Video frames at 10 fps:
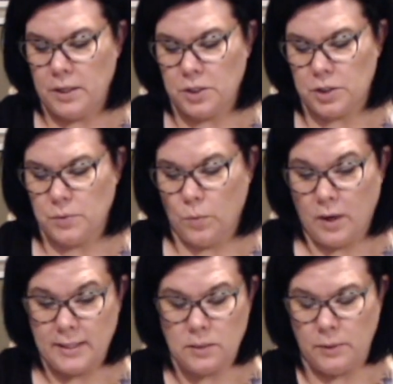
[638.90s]
wish,
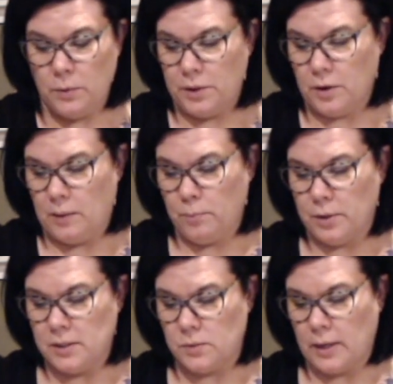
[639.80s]
wanting to be with your
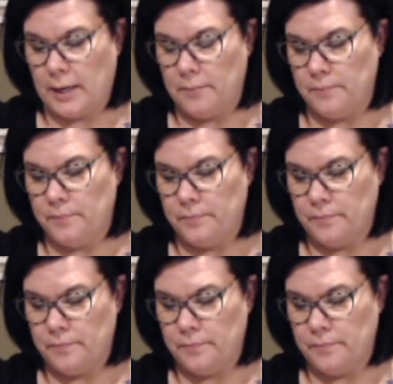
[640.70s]
Empress, right?